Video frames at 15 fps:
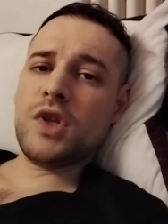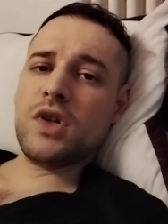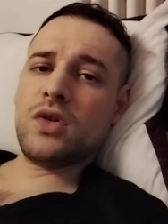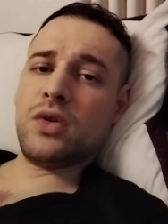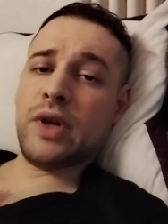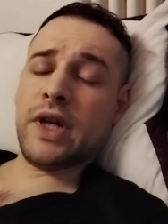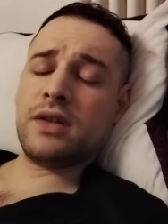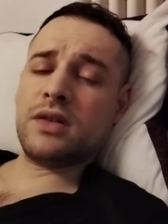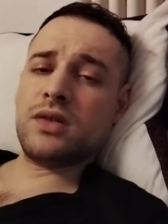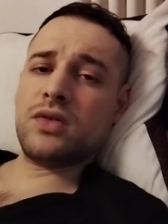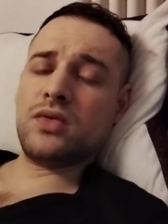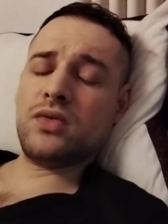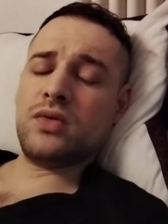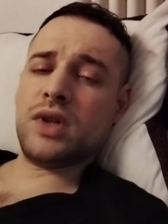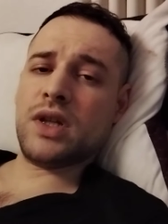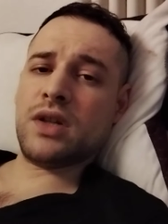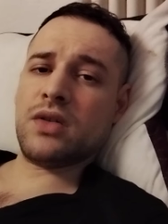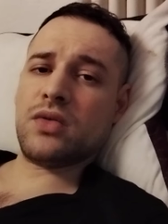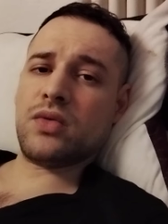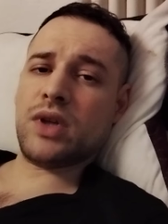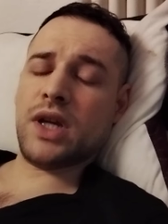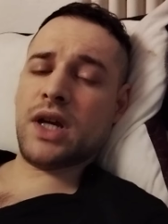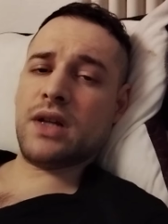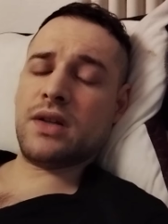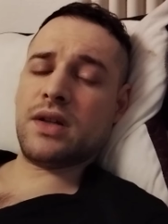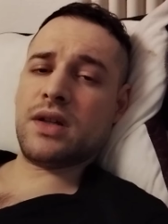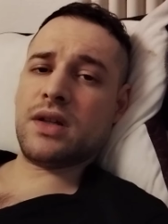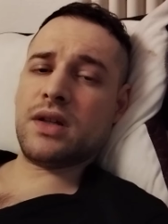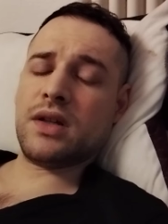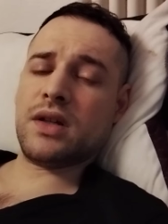connected to and
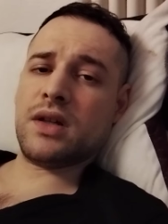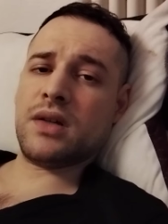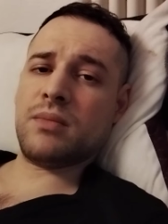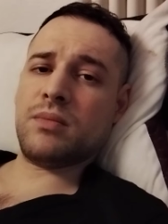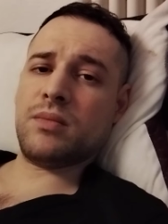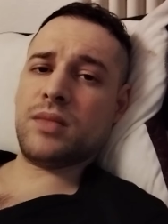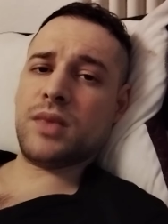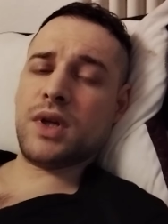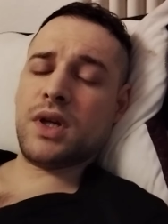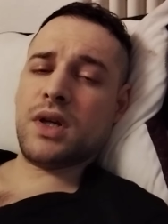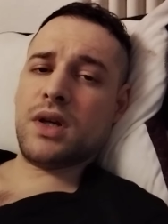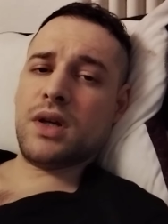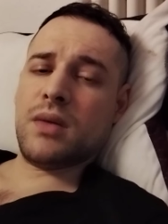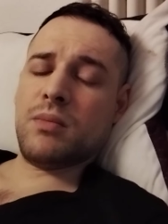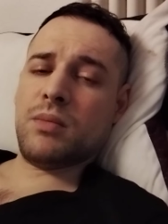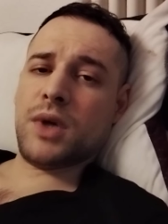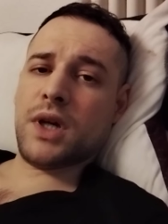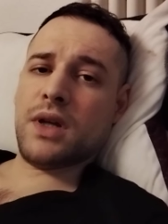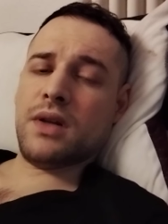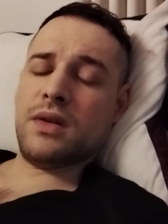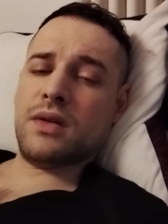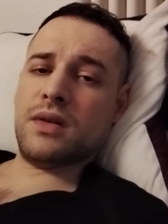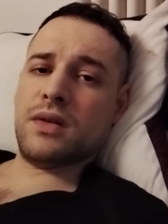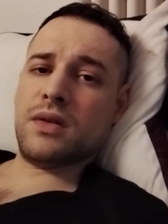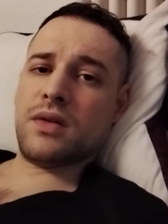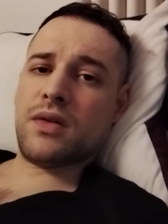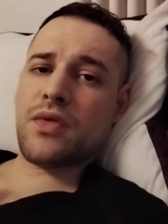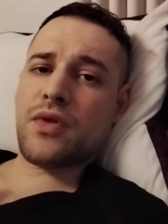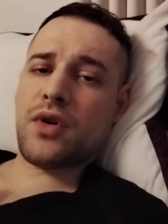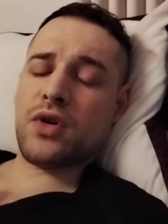creating by the
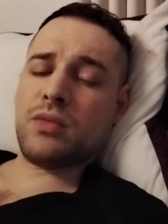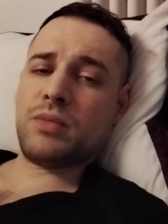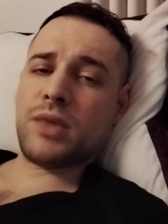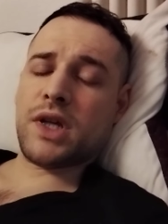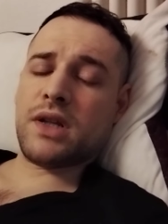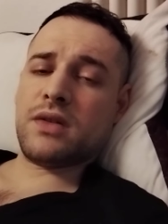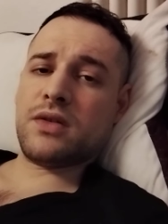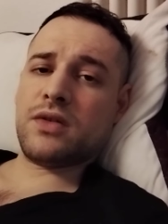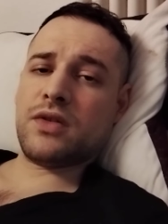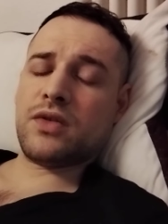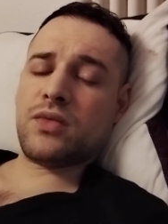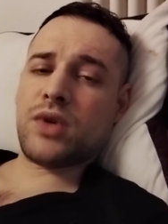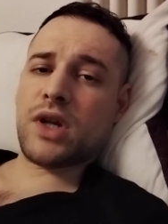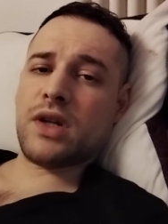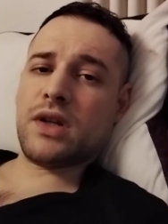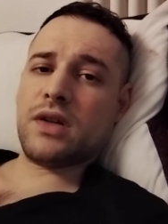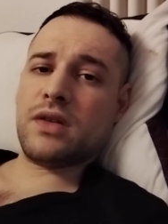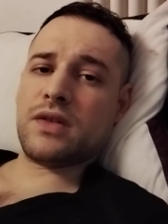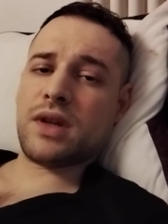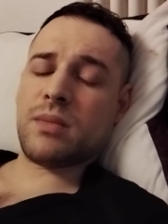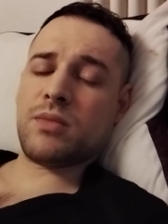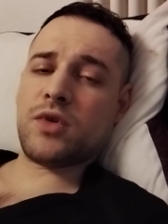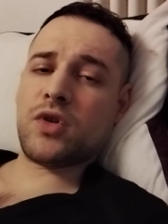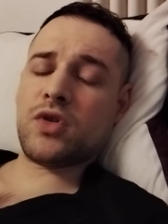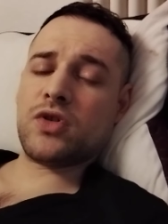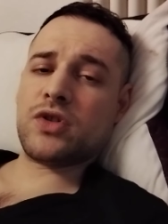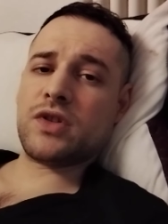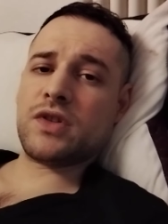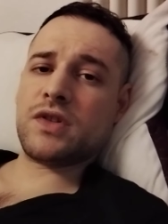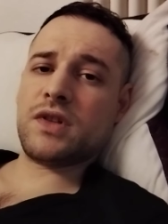thought patterns running
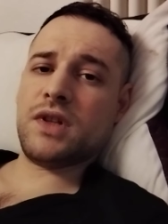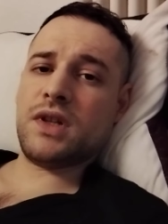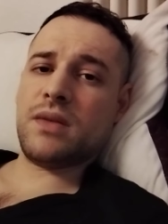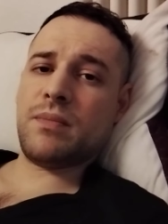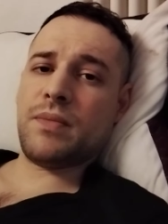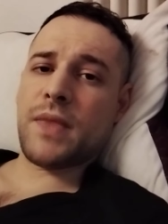subconsciously,